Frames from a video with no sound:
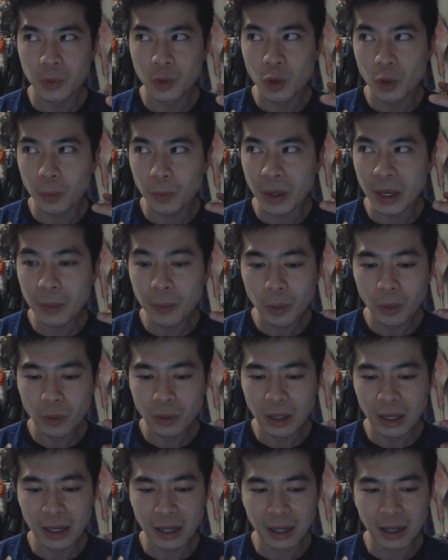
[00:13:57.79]

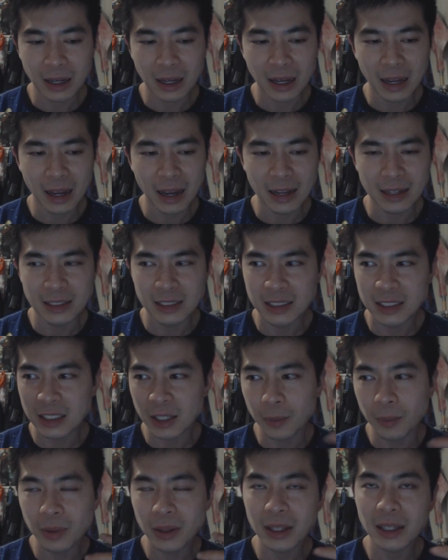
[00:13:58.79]
people had
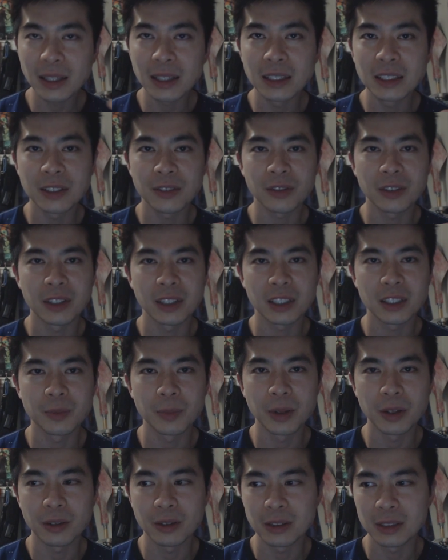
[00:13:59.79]
completely different
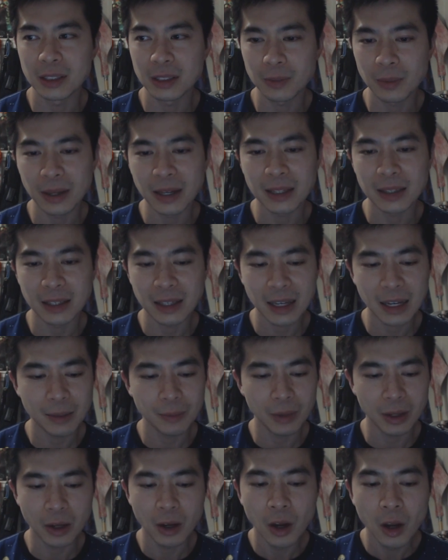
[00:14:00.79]
experiences playing the
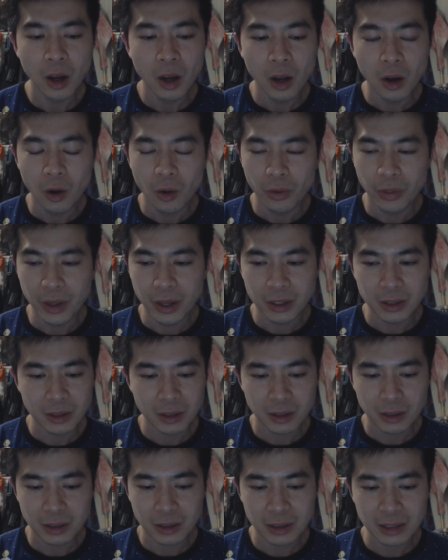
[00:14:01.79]
game. Like
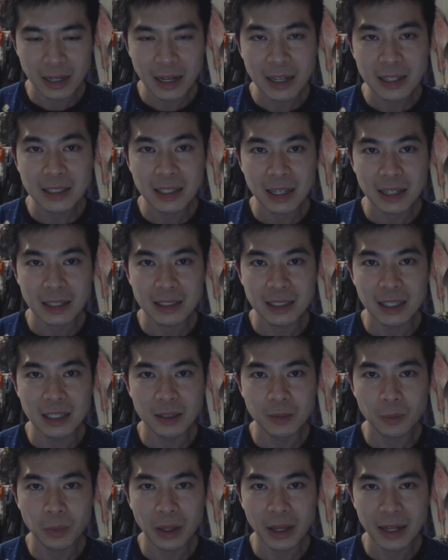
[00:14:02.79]
there's Deus Ex,
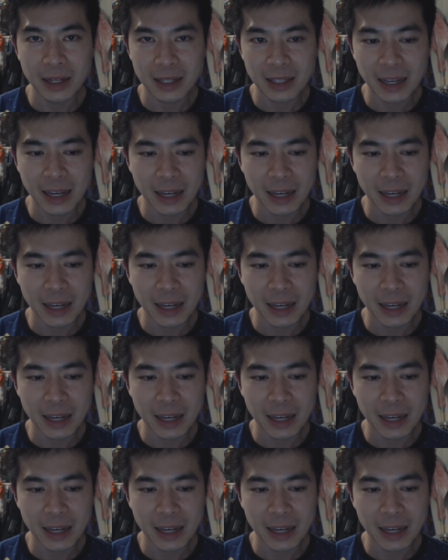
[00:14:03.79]
he's played a